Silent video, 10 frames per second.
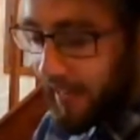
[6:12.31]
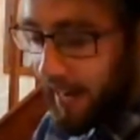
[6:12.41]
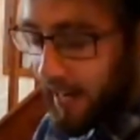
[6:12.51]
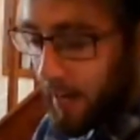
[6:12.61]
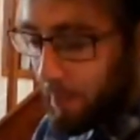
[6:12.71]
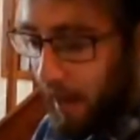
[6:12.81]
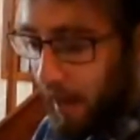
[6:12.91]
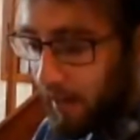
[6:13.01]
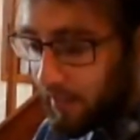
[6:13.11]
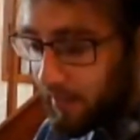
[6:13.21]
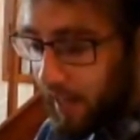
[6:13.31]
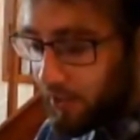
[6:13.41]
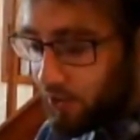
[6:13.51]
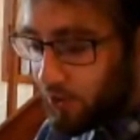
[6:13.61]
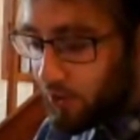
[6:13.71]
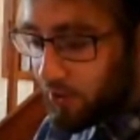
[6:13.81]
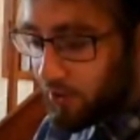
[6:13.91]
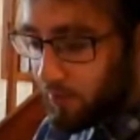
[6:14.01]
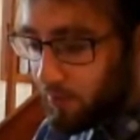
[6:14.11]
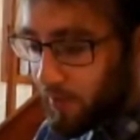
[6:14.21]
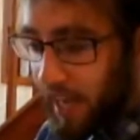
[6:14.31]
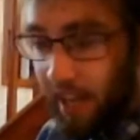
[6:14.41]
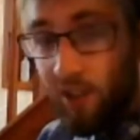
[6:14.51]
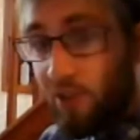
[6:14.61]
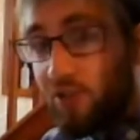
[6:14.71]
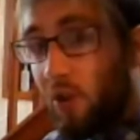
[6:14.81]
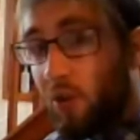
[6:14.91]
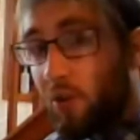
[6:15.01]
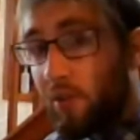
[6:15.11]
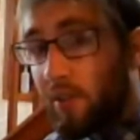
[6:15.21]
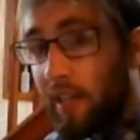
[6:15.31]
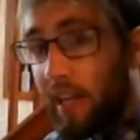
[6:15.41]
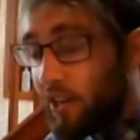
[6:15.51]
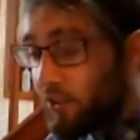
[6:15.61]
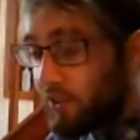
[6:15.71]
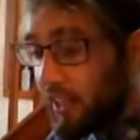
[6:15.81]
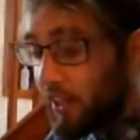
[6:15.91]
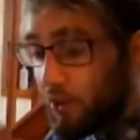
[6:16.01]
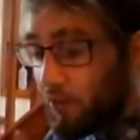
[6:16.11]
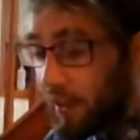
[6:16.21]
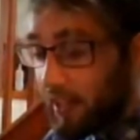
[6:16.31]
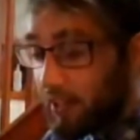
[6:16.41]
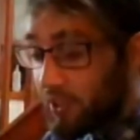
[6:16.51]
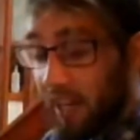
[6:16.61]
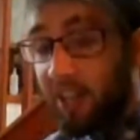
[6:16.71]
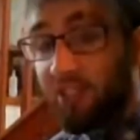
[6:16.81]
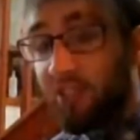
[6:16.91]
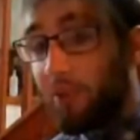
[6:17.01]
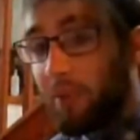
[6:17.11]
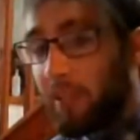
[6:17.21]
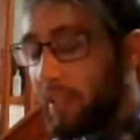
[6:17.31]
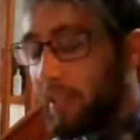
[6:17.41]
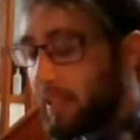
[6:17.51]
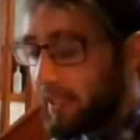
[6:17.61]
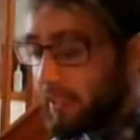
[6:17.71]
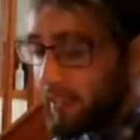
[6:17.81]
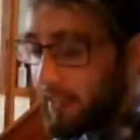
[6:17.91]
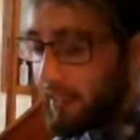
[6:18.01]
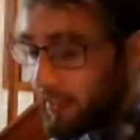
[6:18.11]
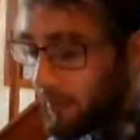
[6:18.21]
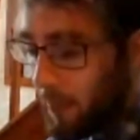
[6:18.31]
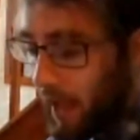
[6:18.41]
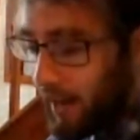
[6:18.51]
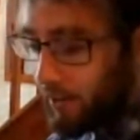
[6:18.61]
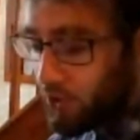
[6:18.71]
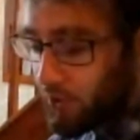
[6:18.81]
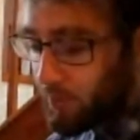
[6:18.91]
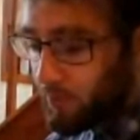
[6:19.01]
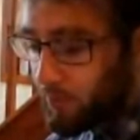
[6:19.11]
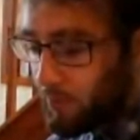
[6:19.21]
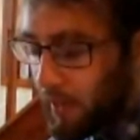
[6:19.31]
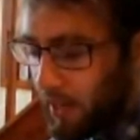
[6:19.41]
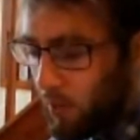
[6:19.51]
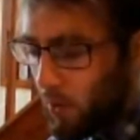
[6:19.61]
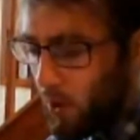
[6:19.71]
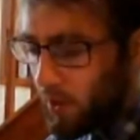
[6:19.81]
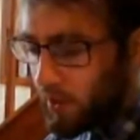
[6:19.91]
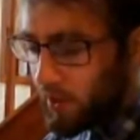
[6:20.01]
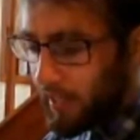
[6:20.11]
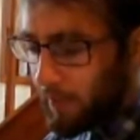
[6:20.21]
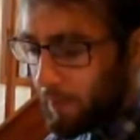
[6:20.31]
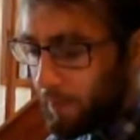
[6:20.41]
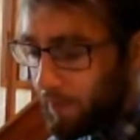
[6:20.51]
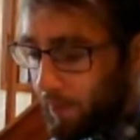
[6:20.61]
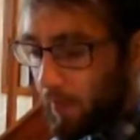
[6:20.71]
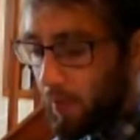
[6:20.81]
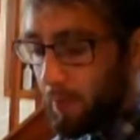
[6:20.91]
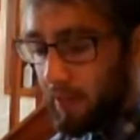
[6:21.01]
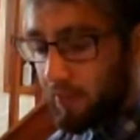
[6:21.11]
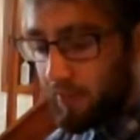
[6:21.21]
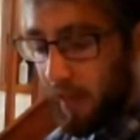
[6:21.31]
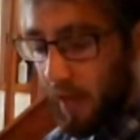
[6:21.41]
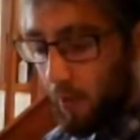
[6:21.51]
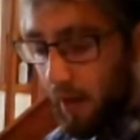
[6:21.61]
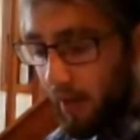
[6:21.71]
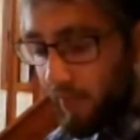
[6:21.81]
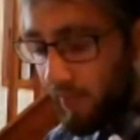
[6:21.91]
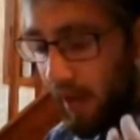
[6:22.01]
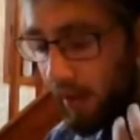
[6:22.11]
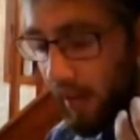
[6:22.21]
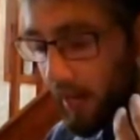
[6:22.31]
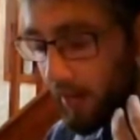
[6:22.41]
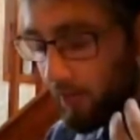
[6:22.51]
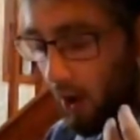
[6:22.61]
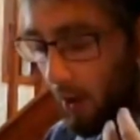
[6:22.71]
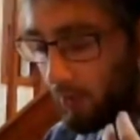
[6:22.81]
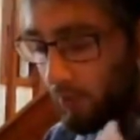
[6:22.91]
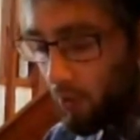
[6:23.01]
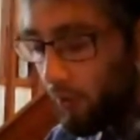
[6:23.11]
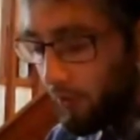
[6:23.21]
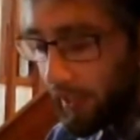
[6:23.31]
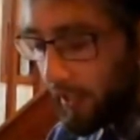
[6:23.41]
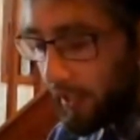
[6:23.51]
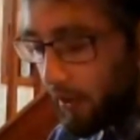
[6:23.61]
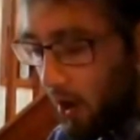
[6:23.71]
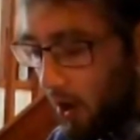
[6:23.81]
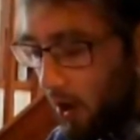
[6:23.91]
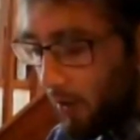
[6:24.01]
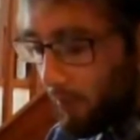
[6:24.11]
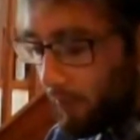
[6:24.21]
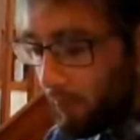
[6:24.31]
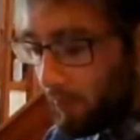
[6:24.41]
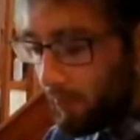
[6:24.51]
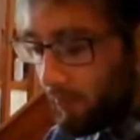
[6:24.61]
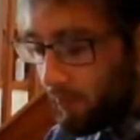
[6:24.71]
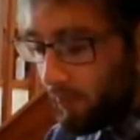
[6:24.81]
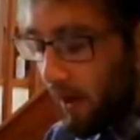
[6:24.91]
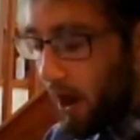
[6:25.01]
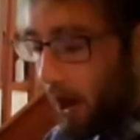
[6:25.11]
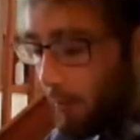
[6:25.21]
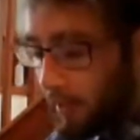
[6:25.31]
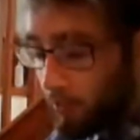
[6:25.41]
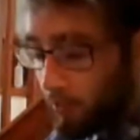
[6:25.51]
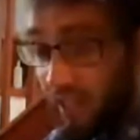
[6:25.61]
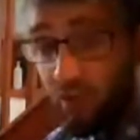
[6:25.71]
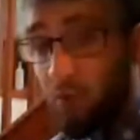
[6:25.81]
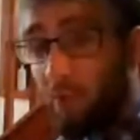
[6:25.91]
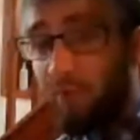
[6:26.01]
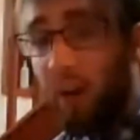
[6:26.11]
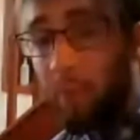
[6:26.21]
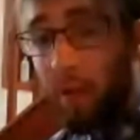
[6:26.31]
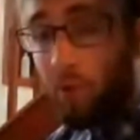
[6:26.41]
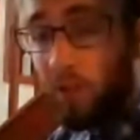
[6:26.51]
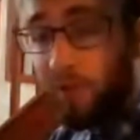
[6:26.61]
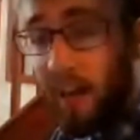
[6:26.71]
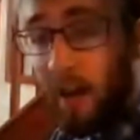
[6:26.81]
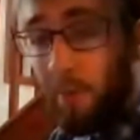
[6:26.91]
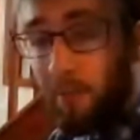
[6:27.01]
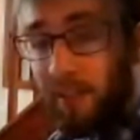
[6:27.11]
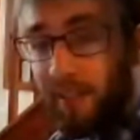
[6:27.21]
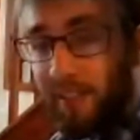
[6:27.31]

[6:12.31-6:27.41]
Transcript: sitting in the back that's just taking control, and it's just telling you things which aren't true. And it's just speaking to her, it's like the best time when I've ever had any form of recovery or therapy has been group therapy in Rose Farm,